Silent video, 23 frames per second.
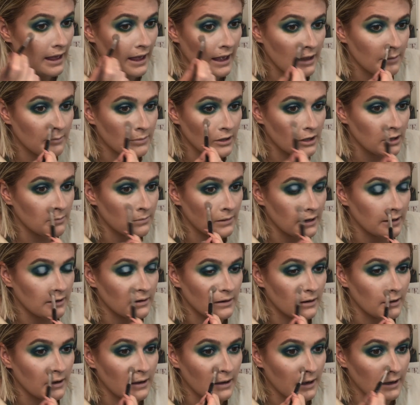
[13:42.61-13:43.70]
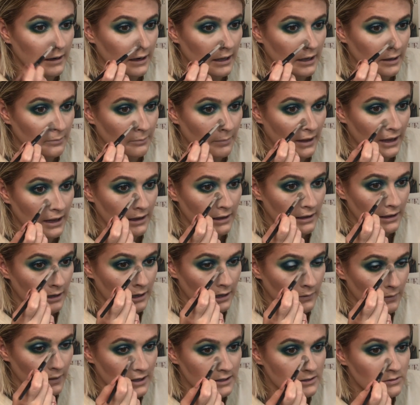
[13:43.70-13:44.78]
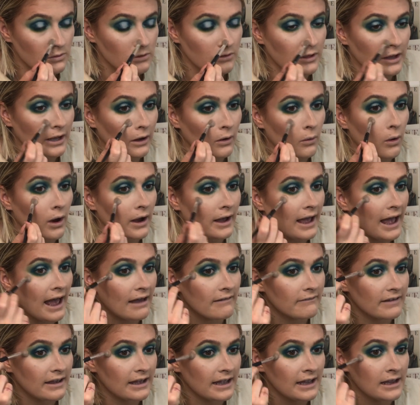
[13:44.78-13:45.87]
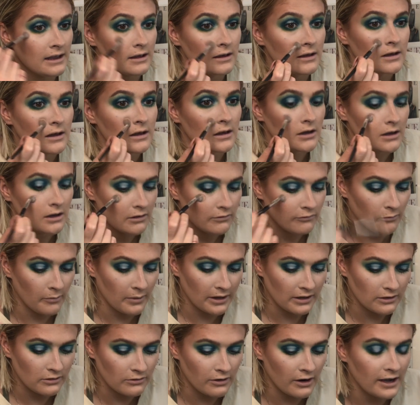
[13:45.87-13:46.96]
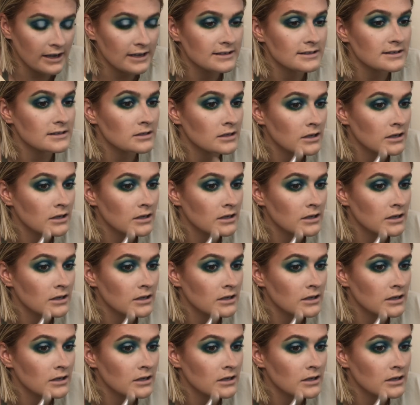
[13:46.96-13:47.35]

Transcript: a beauty blender and like baking and that sort of thing quite heavy my under eyes.